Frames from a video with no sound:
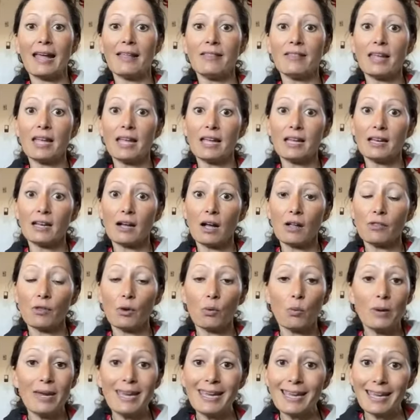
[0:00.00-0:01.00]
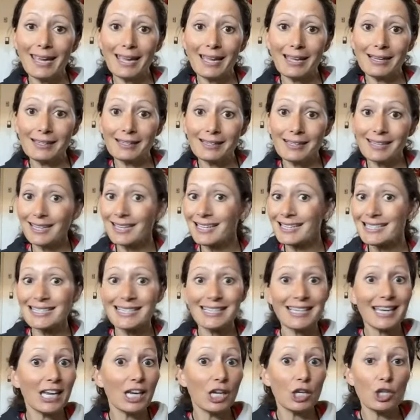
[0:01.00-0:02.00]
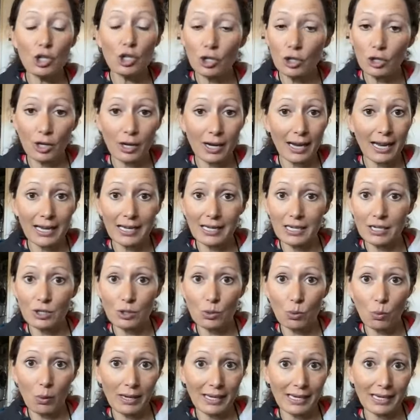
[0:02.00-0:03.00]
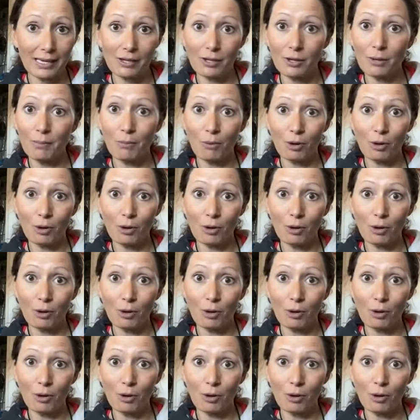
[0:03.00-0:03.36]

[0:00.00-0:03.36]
And then on the weekend, continue your 80-20.